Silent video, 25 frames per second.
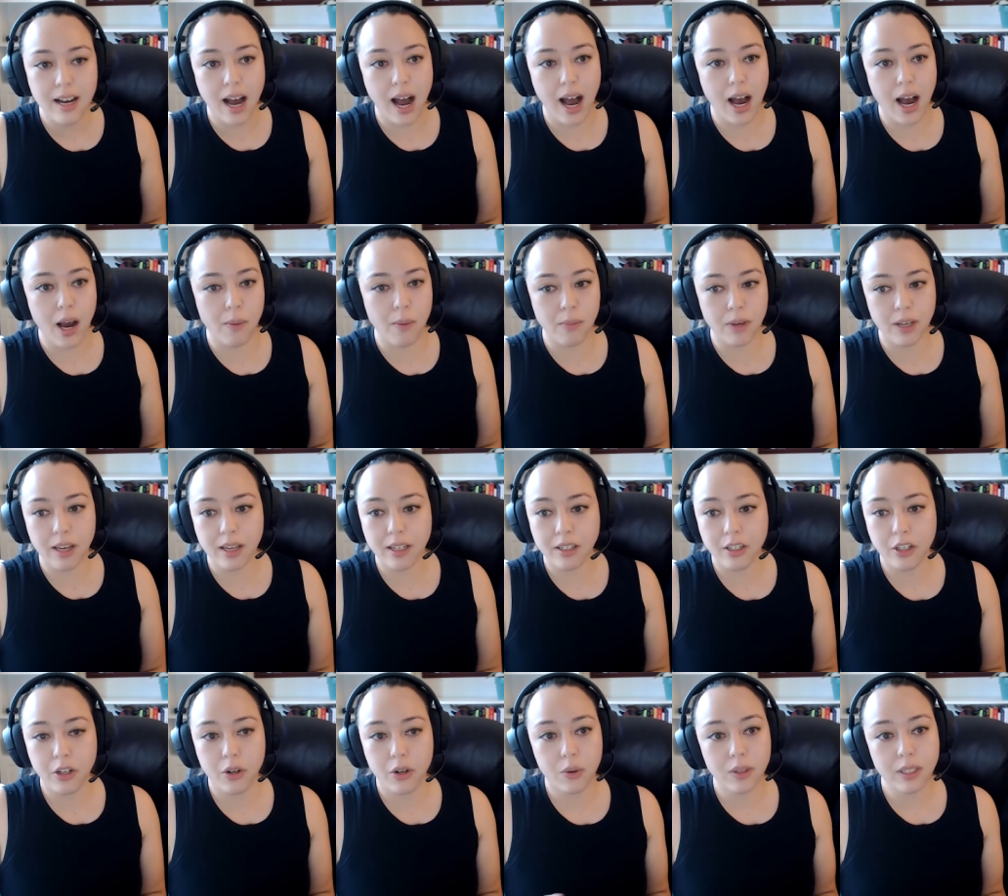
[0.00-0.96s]
Um, and
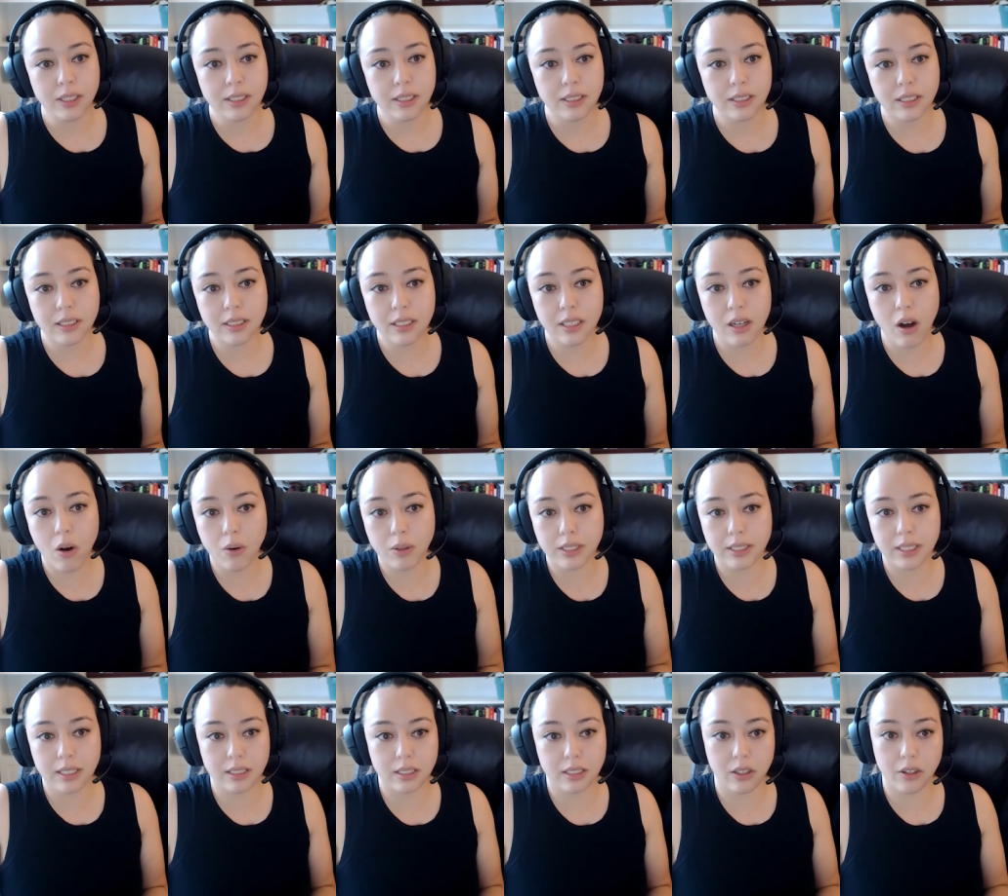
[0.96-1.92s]
you know, this doesn't
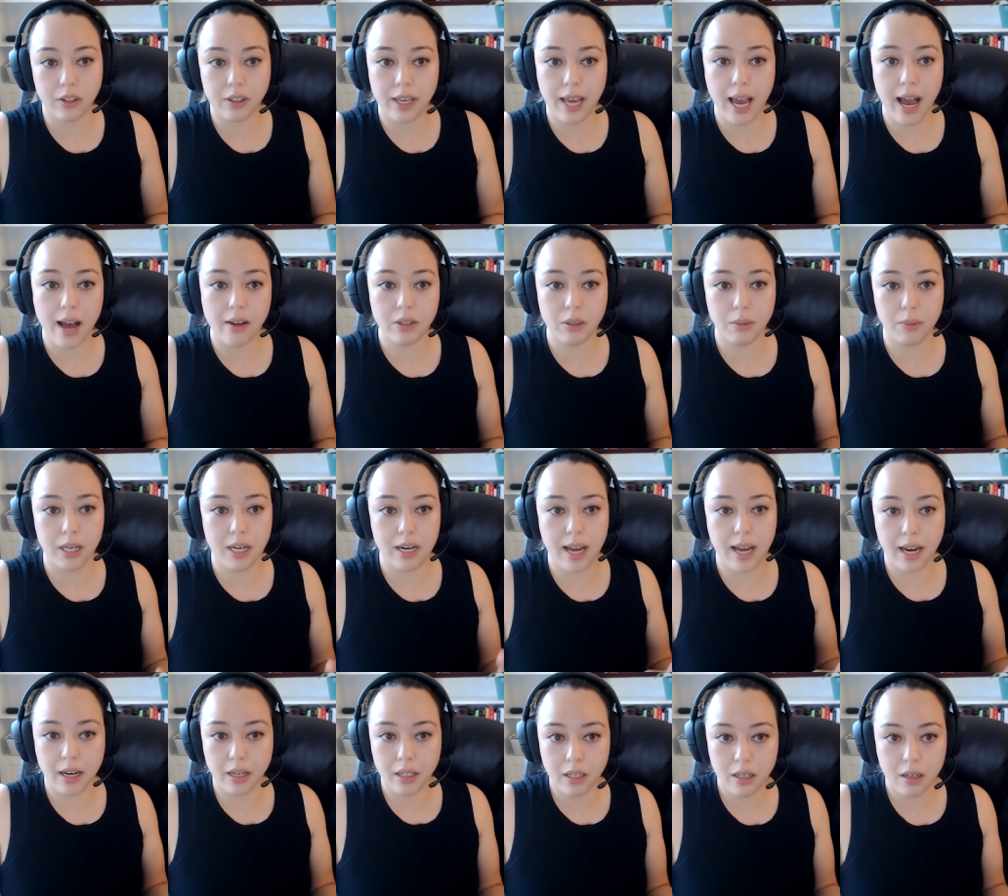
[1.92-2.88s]
always necessarily have to be
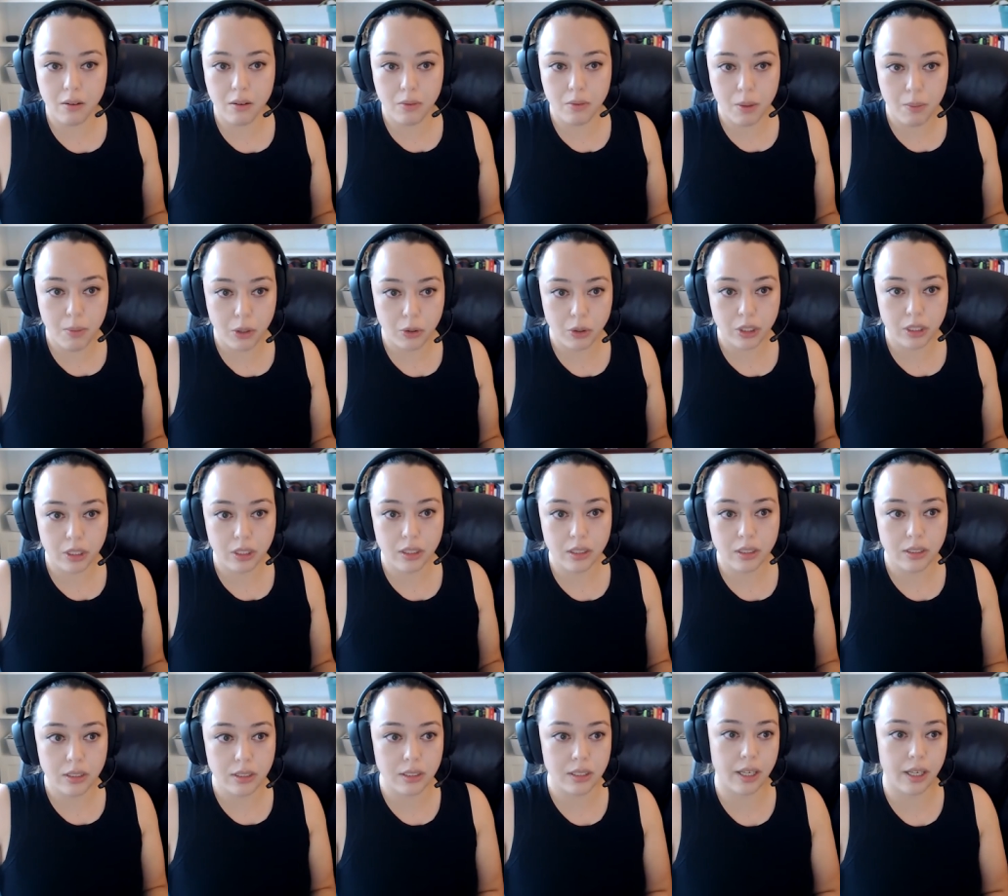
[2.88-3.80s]
negative emotions.